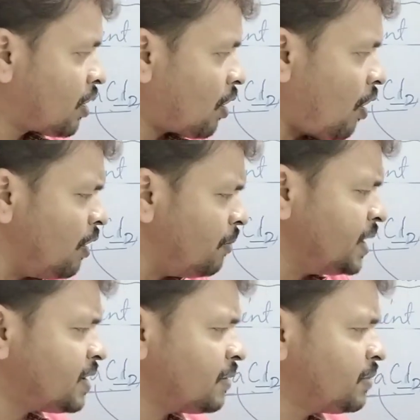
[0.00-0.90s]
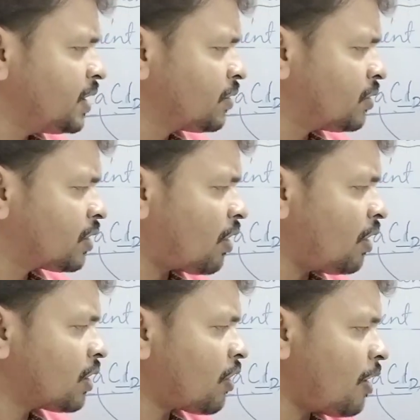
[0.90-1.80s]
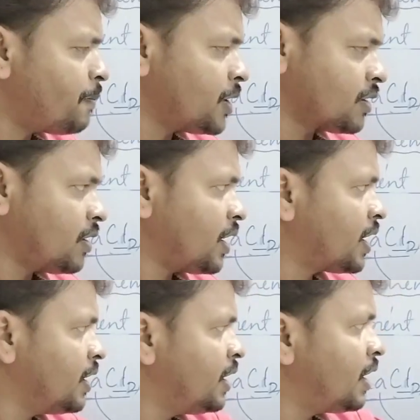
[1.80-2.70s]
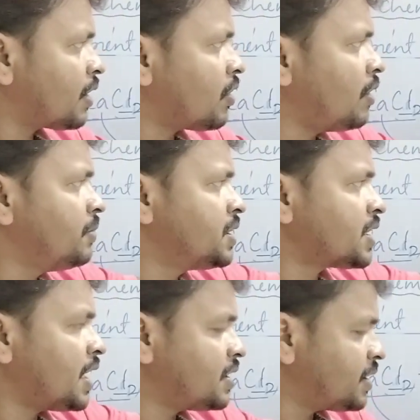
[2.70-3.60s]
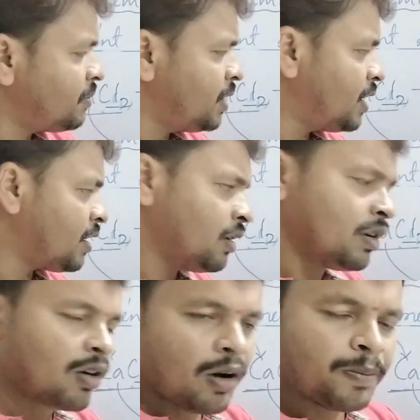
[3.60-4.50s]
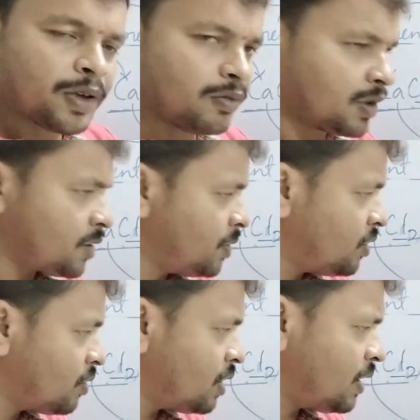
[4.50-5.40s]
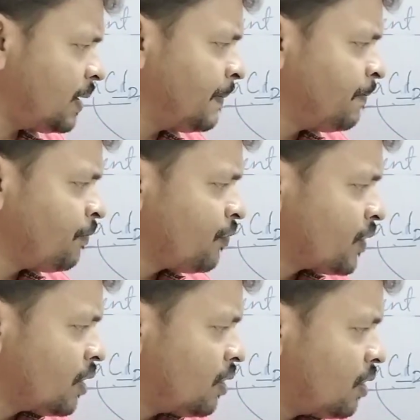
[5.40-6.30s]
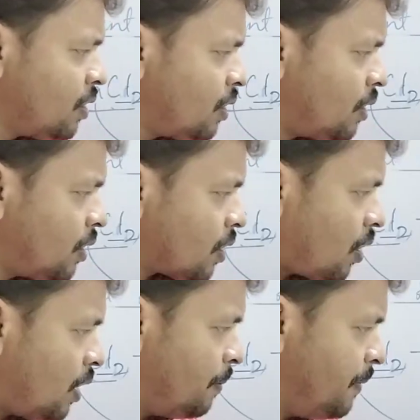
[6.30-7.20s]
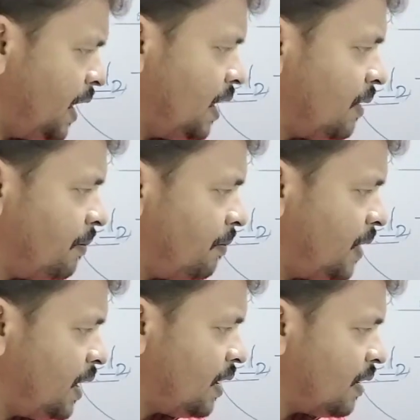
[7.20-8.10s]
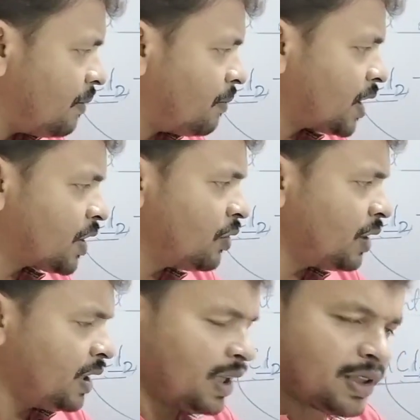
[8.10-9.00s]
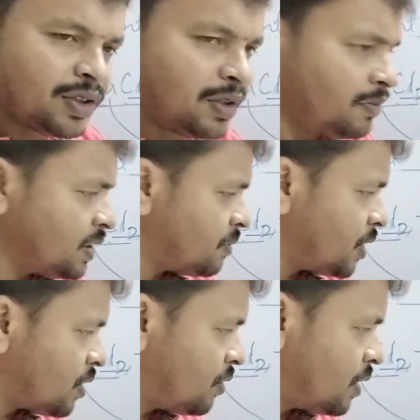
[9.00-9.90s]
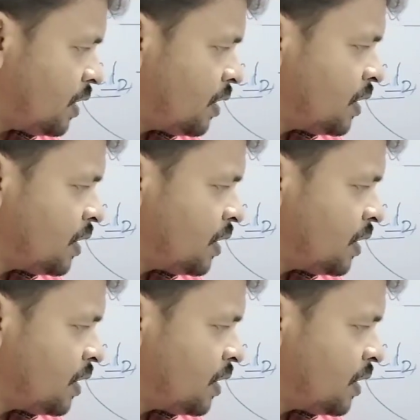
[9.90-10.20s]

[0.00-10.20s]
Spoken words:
Call me something good, call, copper. Again, here call means calcium, here copper, you must be known that. Call me, mercury, Hg means mercury.